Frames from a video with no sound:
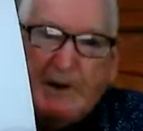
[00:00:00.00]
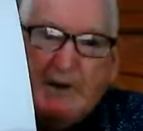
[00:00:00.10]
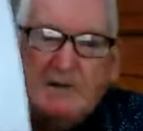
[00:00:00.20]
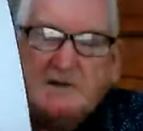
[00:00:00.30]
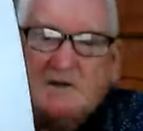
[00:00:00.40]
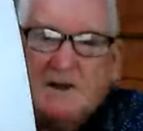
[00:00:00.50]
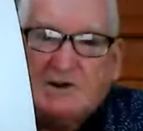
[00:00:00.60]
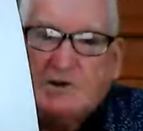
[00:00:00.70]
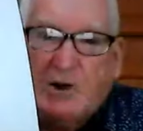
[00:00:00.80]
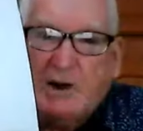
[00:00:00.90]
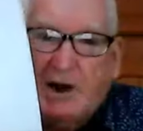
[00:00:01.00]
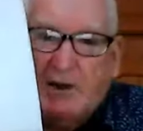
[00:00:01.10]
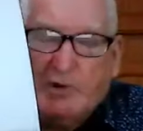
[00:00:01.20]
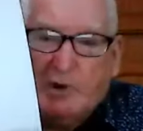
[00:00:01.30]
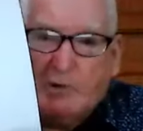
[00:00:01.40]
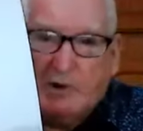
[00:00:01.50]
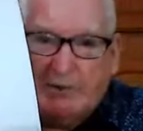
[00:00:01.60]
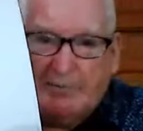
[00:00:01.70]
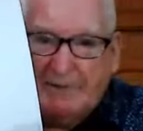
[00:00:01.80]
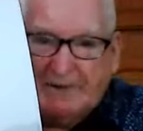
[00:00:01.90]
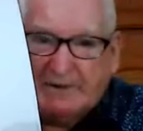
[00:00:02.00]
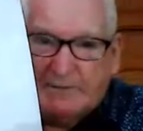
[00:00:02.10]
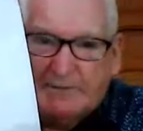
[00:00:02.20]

This does not have local government in it.